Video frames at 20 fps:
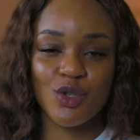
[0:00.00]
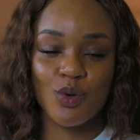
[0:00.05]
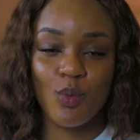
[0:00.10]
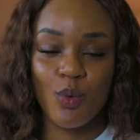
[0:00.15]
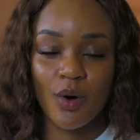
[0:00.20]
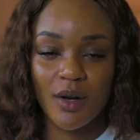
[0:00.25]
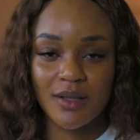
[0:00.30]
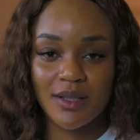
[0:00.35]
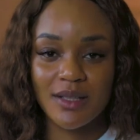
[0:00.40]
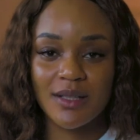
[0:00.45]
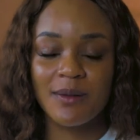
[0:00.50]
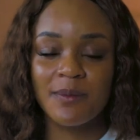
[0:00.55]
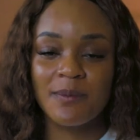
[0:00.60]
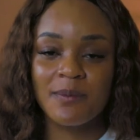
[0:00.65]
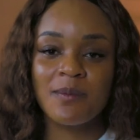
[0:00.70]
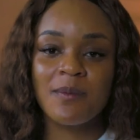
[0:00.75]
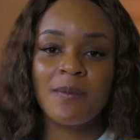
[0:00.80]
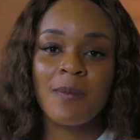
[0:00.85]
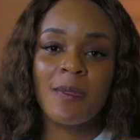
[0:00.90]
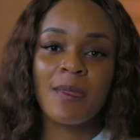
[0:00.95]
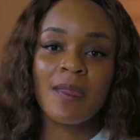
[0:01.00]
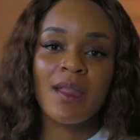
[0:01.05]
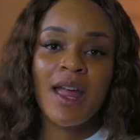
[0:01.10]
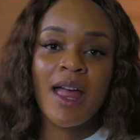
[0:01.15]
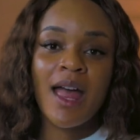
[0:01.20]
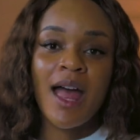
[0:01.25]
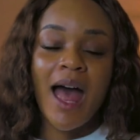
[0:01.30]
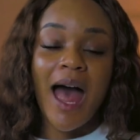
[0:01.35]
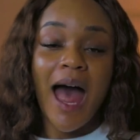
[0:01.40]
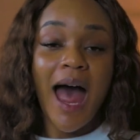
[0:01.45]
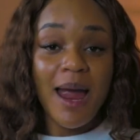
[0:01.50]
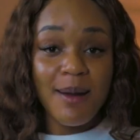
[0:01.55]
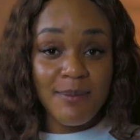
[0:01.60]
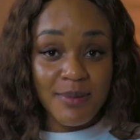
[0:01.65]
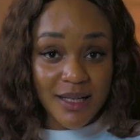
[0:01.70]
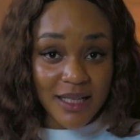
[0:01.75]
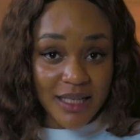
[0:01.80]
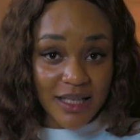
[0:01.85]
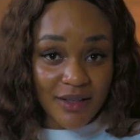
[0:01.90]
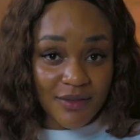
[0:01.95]
you want. I
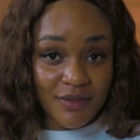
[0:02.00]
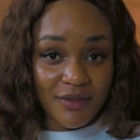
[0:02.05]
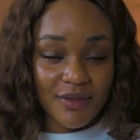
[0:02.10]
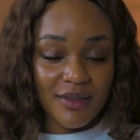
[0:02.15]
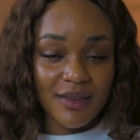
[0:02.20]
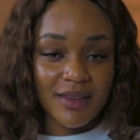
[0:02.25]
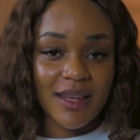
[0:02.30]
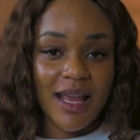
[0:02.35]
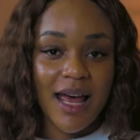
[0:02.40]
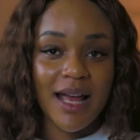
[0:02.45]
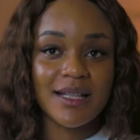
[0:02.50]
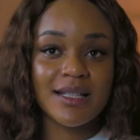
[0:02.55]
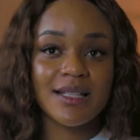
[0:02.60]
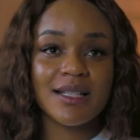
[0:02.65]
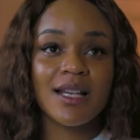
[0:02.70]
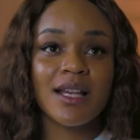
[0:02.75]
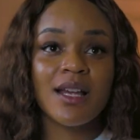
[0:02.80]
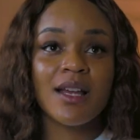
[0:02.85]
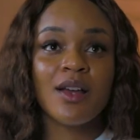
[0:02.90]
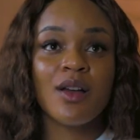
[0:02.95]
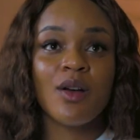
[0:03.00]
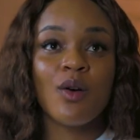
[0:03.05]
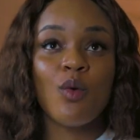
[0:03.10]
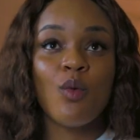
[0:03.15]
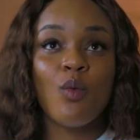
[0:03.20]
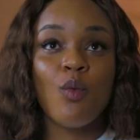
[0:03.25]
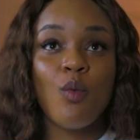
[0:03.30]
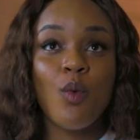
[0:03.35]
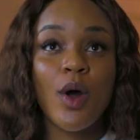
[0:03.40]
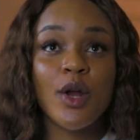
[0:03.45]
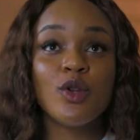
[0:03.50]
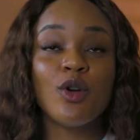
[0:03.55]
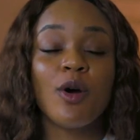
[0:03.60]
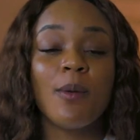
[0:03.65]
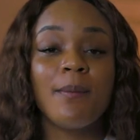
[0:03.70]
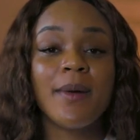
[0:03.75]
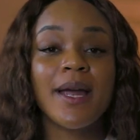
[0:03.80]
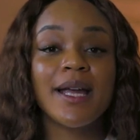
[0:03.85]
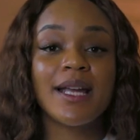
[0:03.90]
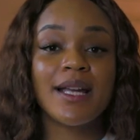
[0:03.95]
believe that when you're
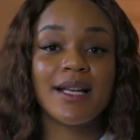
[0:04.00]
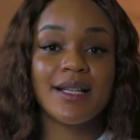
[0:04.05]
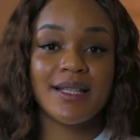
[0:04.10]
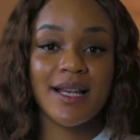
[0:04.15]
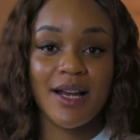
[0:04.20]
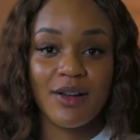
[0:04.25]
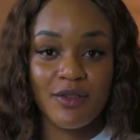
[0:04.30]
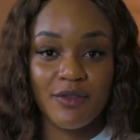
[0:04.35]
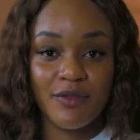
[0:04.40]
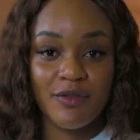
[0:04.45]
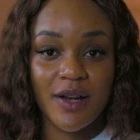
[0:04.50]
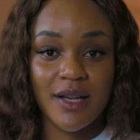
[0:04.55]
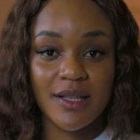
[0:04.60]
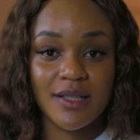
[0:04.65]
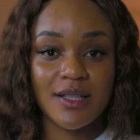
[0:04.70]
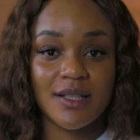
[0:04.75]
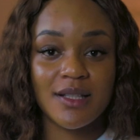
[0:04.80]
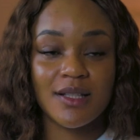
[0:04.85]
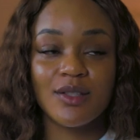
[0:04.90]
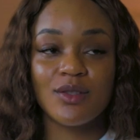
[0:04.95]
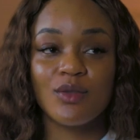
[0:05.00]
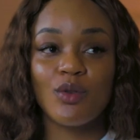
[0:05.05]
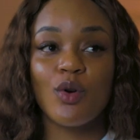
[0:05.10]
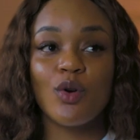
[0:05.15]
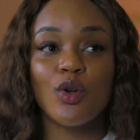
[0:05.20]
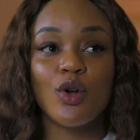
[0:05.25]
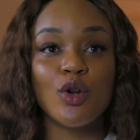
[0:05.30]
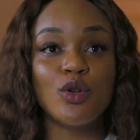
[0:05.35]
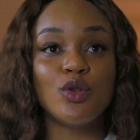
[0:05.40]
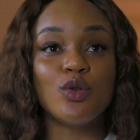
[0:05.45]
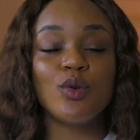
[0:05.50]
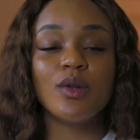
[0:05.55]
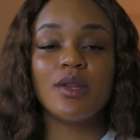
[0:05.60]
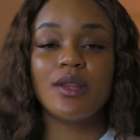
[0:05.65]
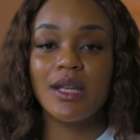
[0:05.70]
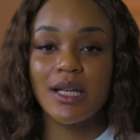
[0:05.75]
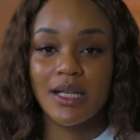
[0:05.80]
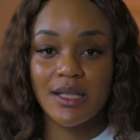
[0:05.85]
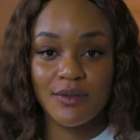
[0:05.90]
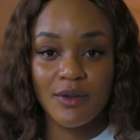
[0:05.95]
making sacrifices or you're doing
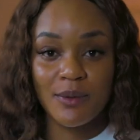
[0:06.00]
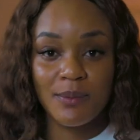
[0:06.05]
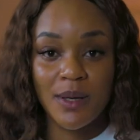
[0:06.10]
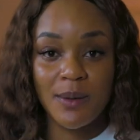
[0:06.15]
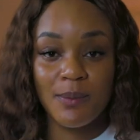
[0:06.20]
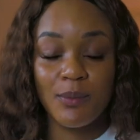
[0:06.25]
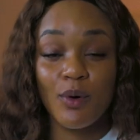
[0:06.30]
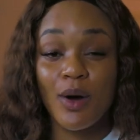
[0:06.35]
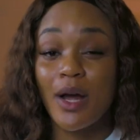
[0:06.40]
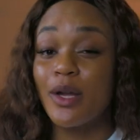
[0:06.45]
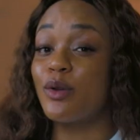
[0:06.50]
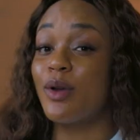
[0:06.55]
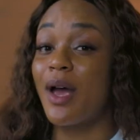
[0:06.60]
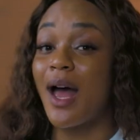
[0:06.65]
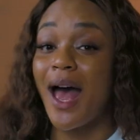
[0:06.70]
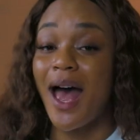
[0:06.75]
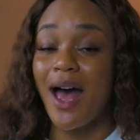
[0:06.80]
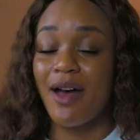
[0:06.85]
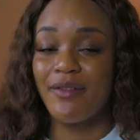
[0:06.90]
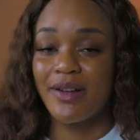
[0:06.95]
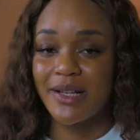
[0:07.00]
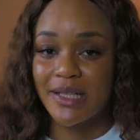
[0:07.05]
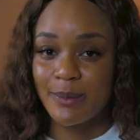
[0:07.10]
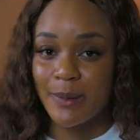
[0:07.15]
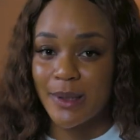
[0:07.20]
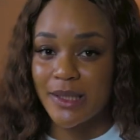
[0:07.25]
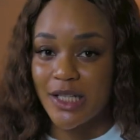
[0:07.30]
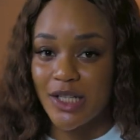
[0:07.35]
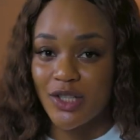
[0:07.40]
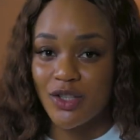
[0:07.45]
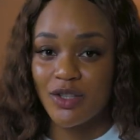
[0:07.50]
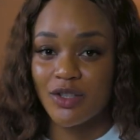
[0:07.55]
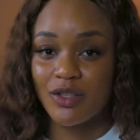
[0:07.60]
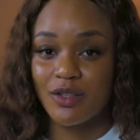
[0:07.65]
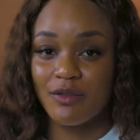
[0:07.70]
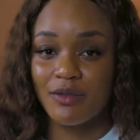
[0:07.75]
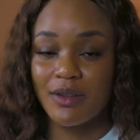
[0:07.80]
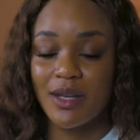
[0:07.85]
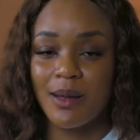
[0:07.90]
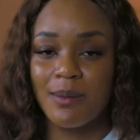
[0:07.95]
things for people and you have expectations
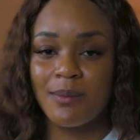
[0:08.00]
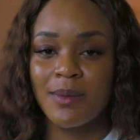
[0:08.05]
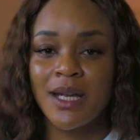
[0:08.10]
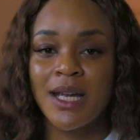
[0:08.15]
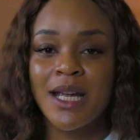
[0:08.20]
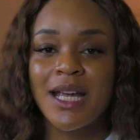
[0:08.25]
of them,